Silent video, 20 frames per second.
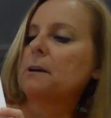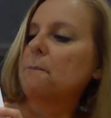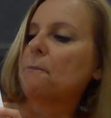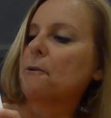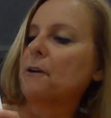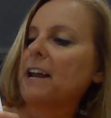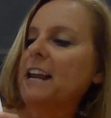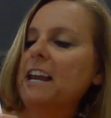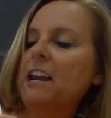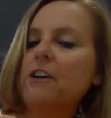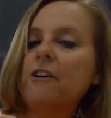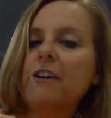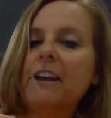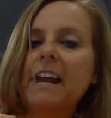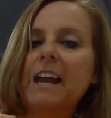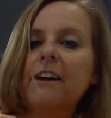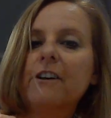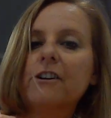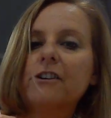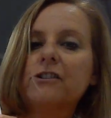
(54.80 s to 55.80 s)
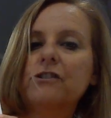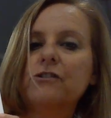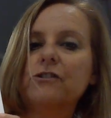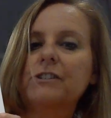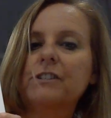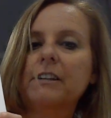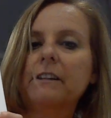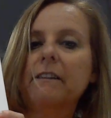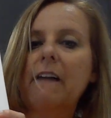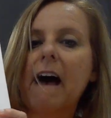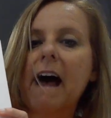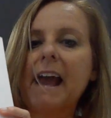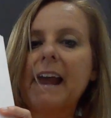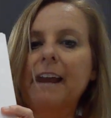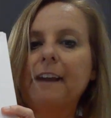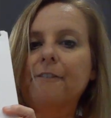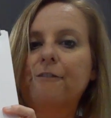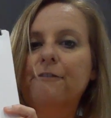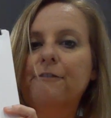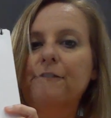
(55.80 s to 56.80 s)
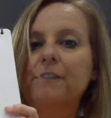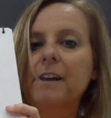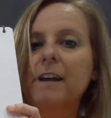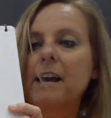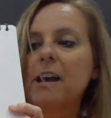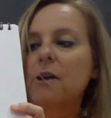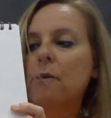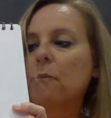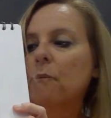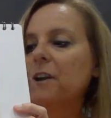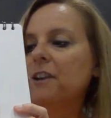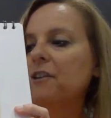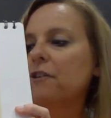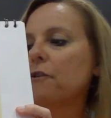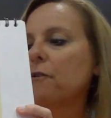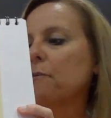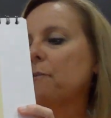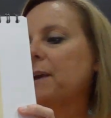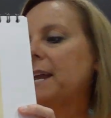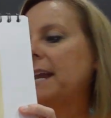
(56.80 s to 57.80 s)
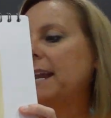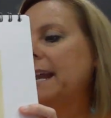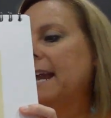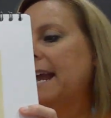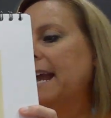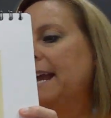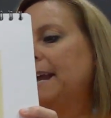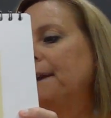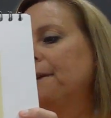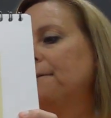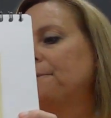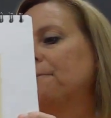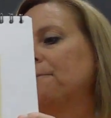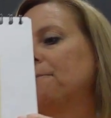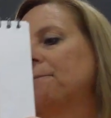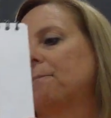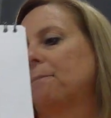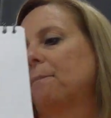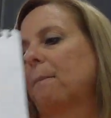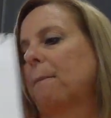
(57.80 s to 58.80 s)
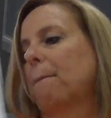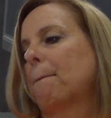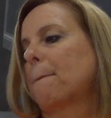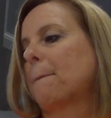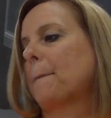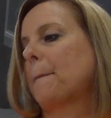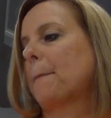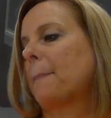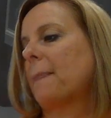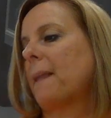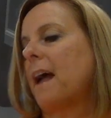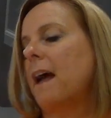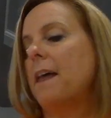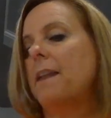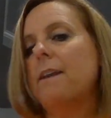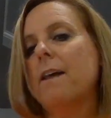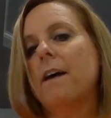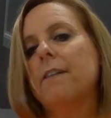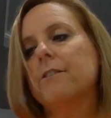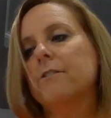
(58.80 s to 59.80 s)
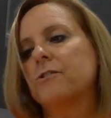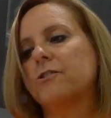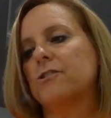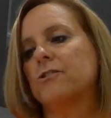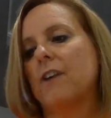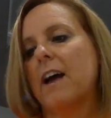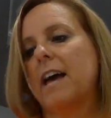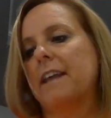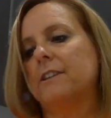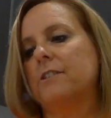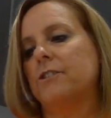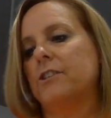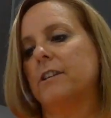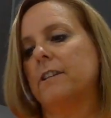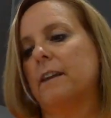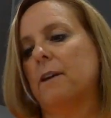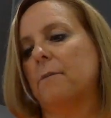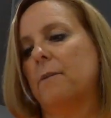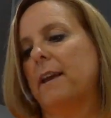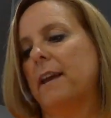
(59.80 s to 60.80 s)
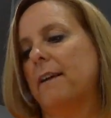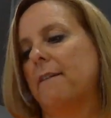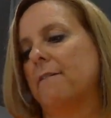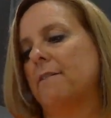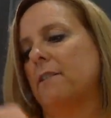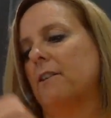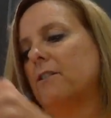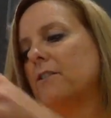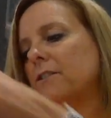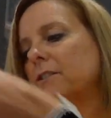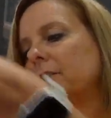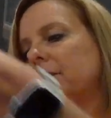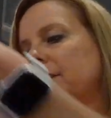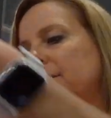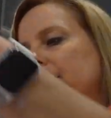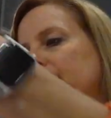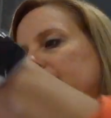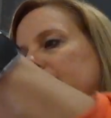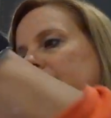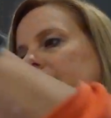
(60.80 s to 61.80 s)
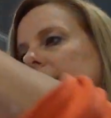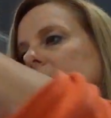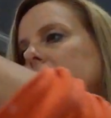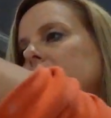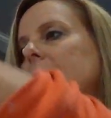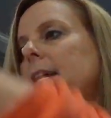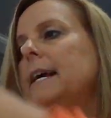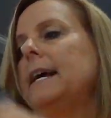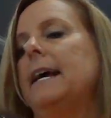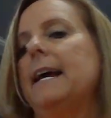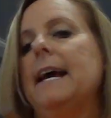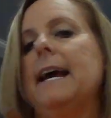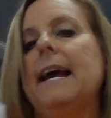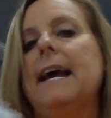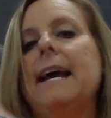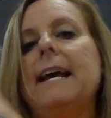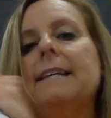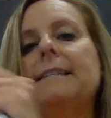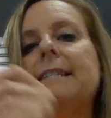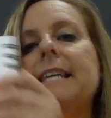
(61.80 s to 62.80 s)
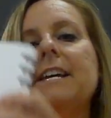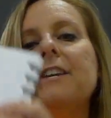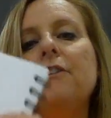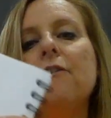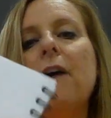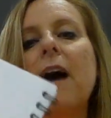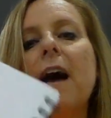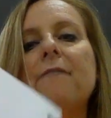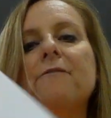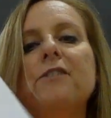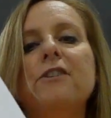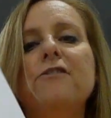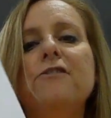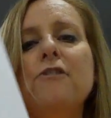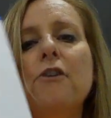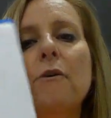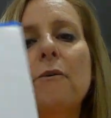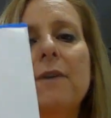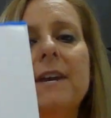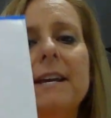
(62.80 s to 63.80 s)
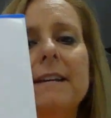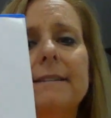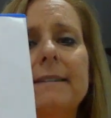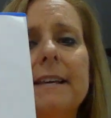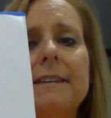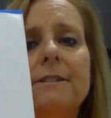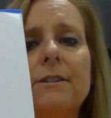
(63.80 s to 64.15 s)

to bring your characters to life when you're reading. Another strategy that we have learned is that you have to notice